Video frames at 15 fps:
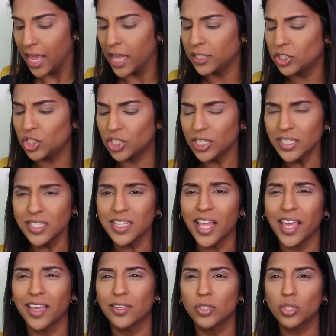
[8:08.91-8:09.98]
It's just
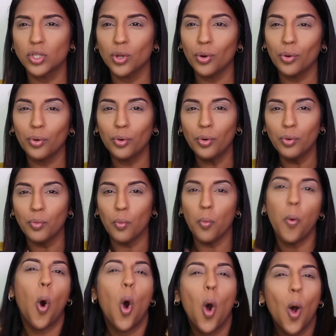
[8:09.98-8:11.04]
like so
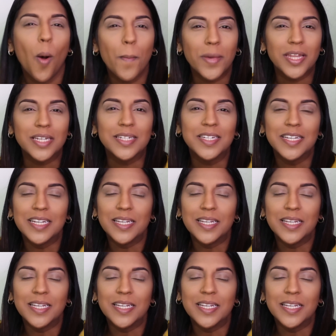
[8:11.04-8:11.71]
warm and